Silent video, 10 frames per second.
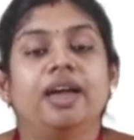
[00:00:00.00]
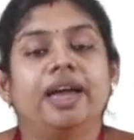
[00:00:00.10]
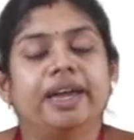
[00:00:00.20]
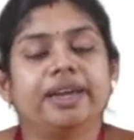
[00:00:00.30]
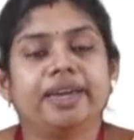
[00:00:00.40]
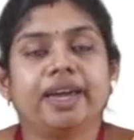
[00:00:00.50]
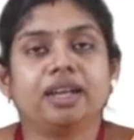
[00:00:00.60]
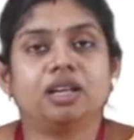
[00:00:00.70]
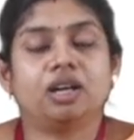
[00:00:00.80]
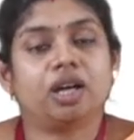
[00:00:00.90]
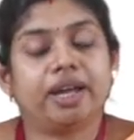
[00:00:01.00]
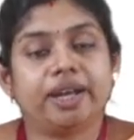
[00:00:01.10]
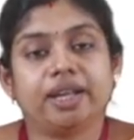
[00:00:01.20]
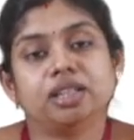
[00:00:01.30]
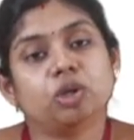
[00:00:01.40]
Again,
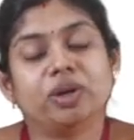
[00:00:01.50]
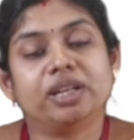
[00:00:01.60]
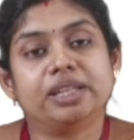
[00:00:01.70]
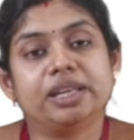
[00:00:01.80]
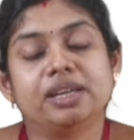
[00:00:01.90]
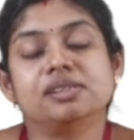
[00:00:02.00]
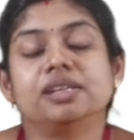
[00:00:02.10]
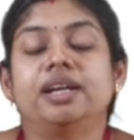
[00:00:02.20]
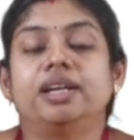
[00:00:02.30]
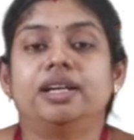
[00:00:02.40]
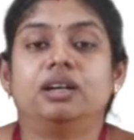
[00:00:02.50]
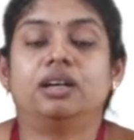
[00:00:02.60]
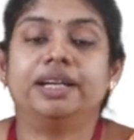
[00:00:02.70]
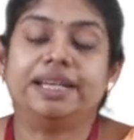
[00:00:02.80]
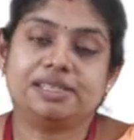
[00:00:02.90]
another one thing is a
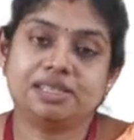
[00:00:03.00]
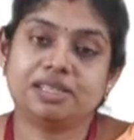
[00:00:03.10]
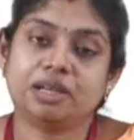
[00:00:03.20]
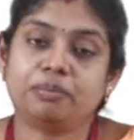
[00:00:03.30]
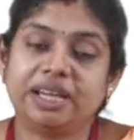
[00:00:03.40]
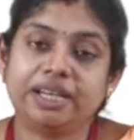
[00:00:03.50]
tester might